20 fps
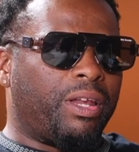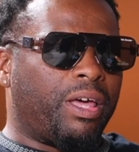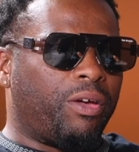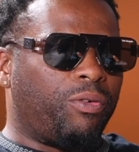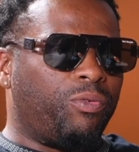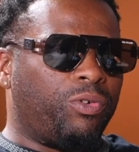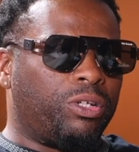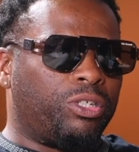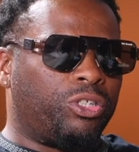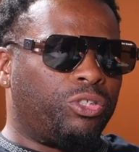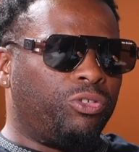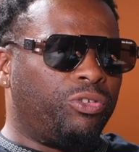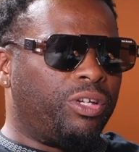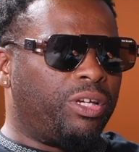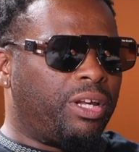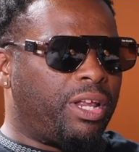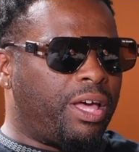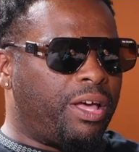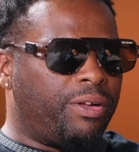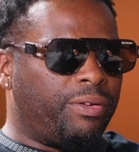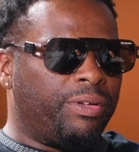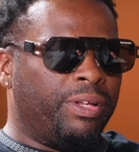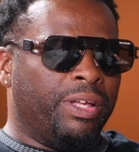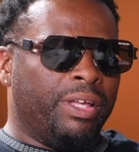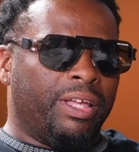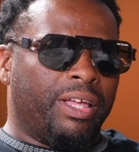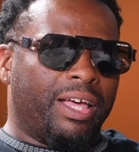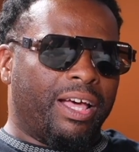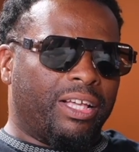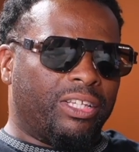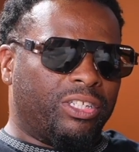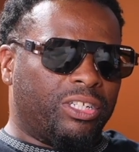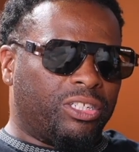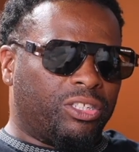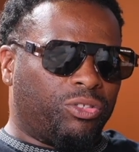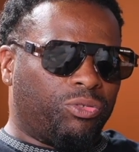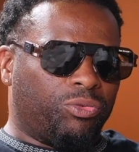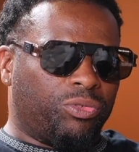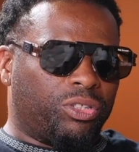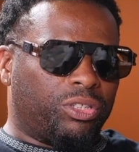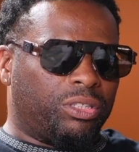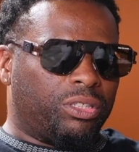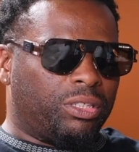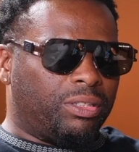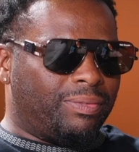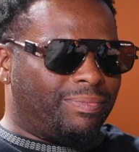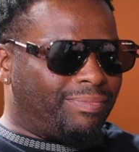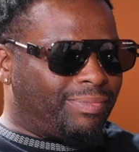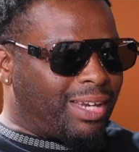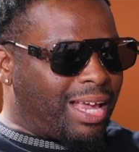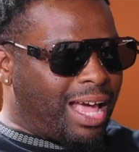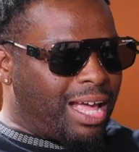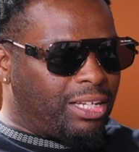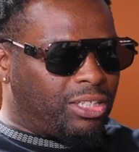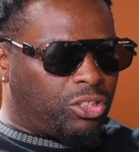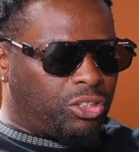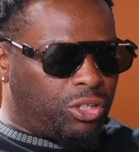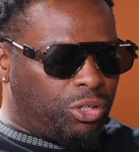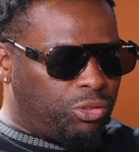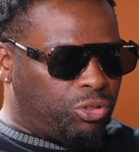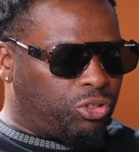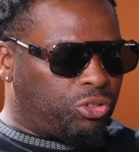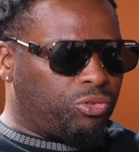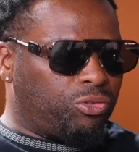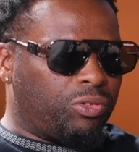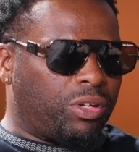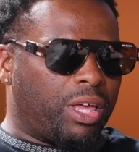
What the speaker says: Like once you get out, I just was not social.